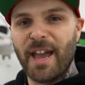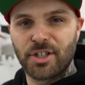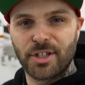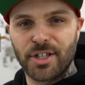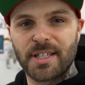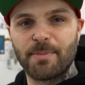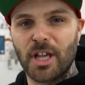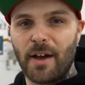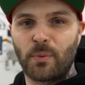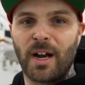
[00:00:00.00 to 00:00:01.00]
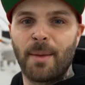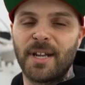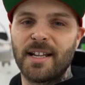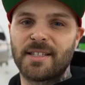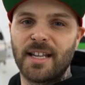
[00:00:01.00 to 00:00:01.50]
major, just some software
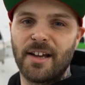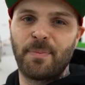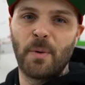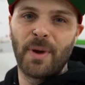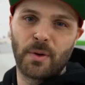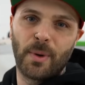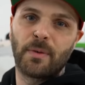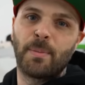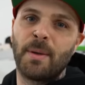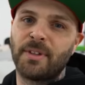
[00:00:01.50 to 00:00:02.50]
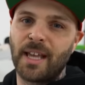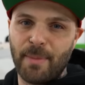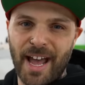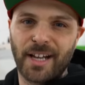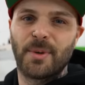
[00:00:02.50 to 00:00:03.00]
update stuff, but we had to wait for people to get
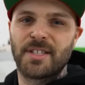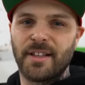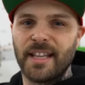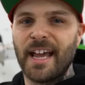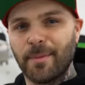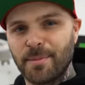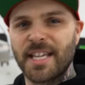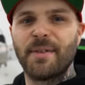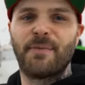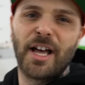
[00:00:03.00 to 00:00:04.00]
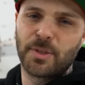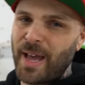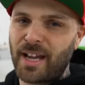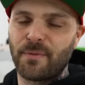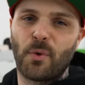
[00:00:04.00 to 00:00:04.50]
back to us on that and send files
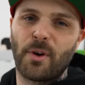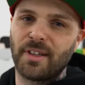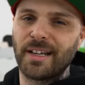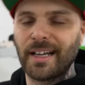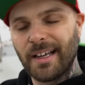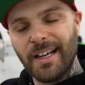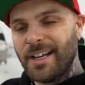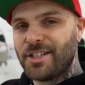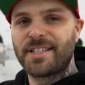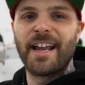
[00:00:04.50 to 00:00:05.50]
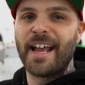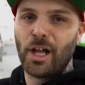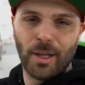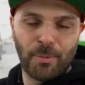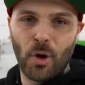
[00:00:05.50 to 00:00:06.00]
back and forth, and it just kind of
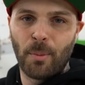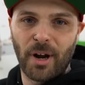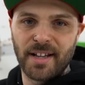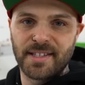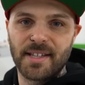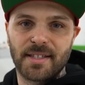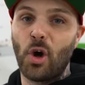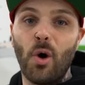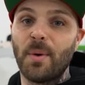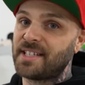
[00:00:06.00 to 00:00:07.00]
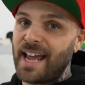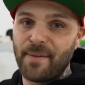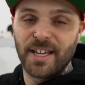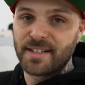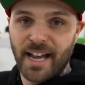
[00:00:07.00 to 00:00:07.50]
held up the whole process. The goal was to
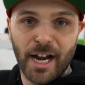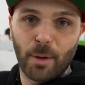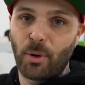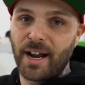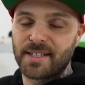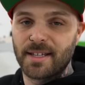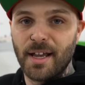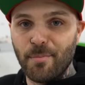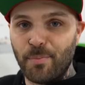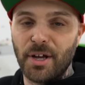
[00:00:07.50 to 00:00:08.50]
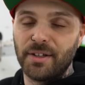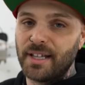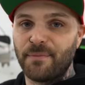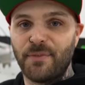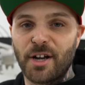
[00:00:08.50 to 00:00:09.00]
have the entire press built
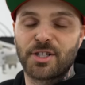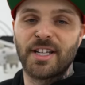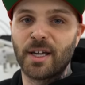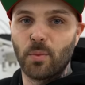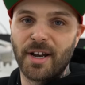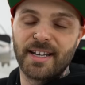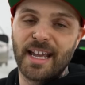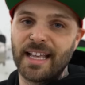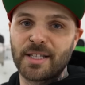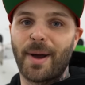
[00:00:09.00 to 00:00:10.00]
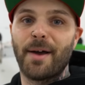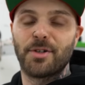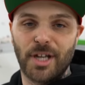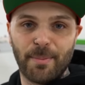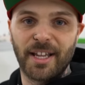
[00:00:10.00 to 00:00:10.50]
and functioning in one day. That's why I
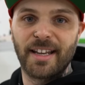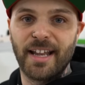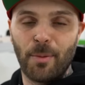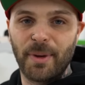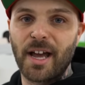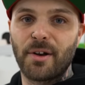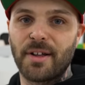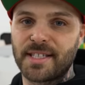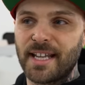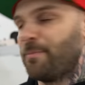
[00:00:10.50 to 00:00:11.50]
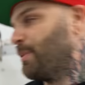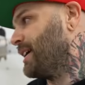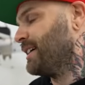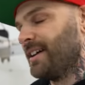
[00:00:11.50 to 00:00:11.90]
was jumping in, helping out on stuff, but